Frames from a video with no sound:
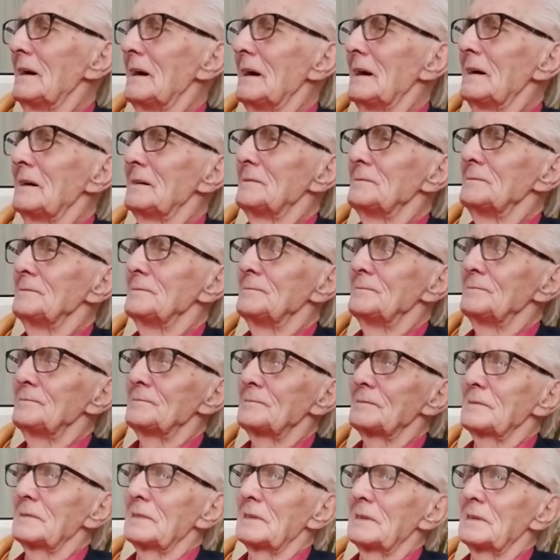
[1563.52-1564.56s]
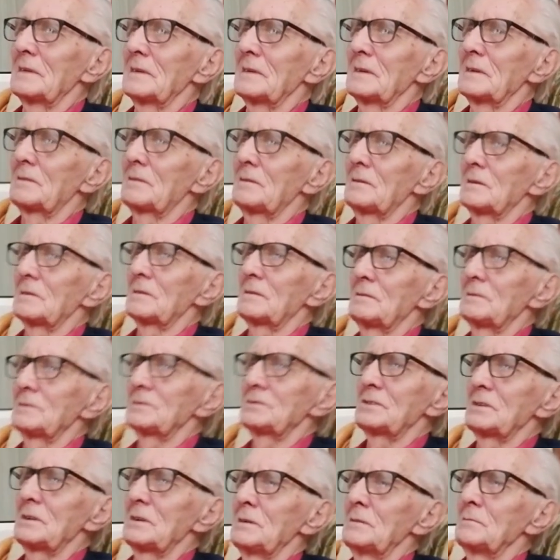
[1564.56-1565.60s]
Yeah.
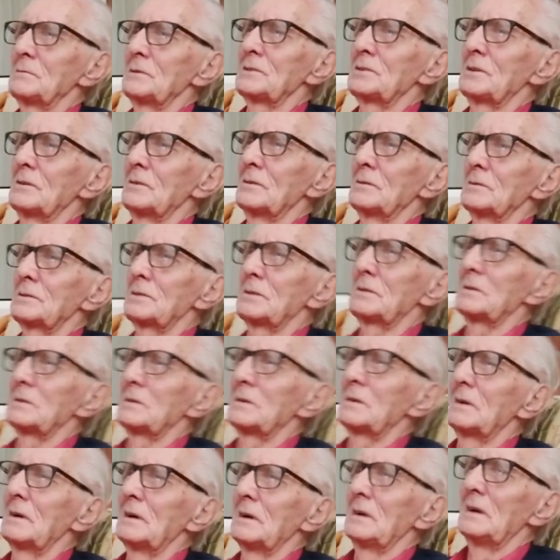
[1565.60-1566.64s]
Christine, my daughter,